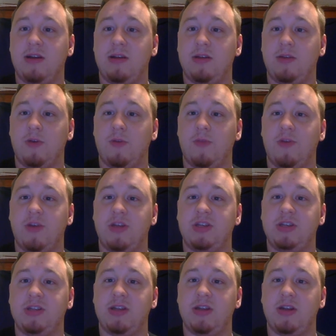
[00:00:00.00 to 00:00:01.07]
in the
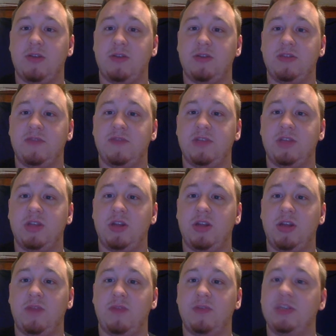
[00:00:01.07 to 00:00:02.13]
corporation that owns the facility
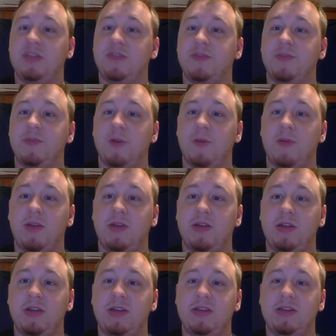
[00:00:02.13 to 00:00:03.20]
and receives a permanent
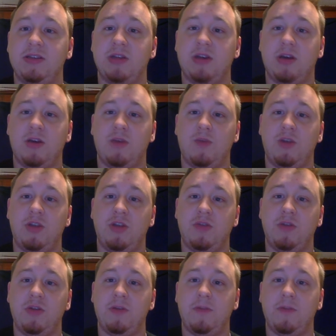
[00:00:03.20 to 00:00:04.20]
lease on one unit.